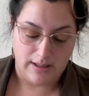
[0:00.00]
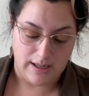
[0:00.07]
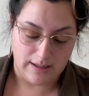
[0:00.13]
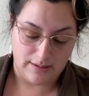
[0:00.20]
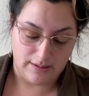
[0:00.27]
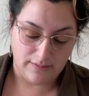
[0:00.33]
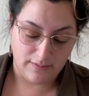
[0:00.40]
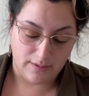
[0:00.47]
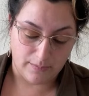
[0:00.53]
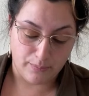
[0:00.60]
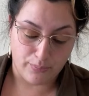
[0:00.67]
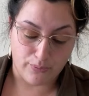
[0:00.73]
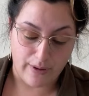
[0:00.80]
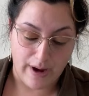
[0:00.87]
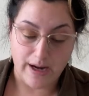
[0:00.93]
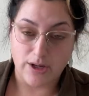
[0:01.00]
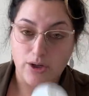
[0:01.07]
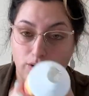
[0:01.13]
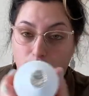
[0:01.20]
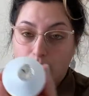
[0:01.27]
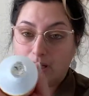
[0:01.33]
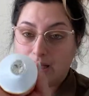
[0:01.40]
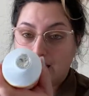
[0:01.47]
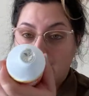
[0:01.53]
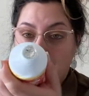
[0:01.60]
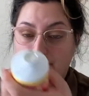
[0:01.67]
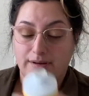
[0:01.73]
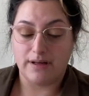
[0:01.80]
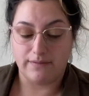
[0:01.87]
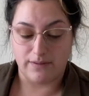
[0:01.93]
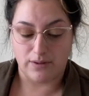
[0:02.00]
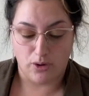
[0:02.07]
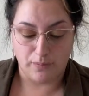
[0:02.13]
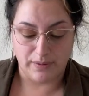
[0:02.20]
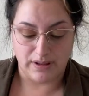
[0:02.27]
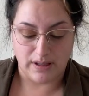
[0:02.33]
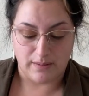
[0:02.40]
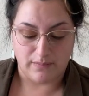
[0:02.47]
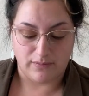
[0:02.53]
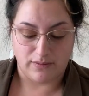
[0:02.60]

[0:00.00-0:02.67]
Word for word: And these are brand new. Like, I haven't even opened them.